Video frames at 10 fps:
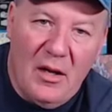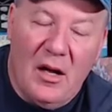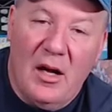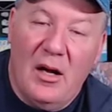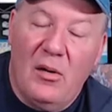
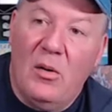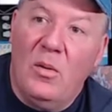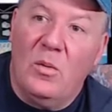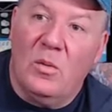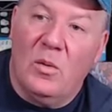Uh,
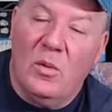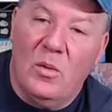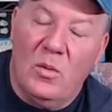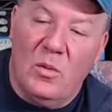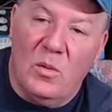oh,
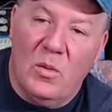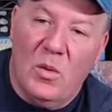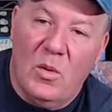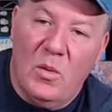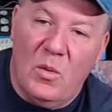oh,
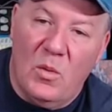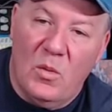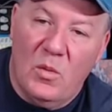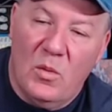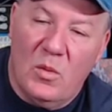oh,
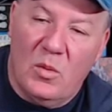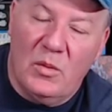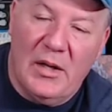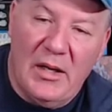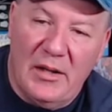hold
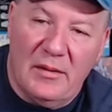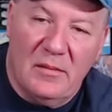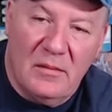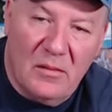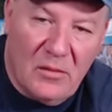on,
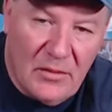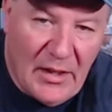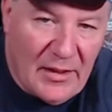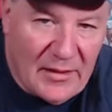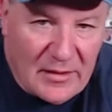hold
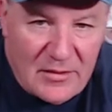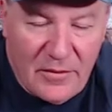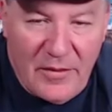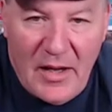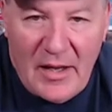on, not so
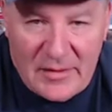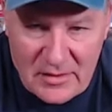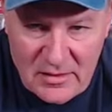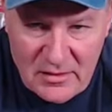fast,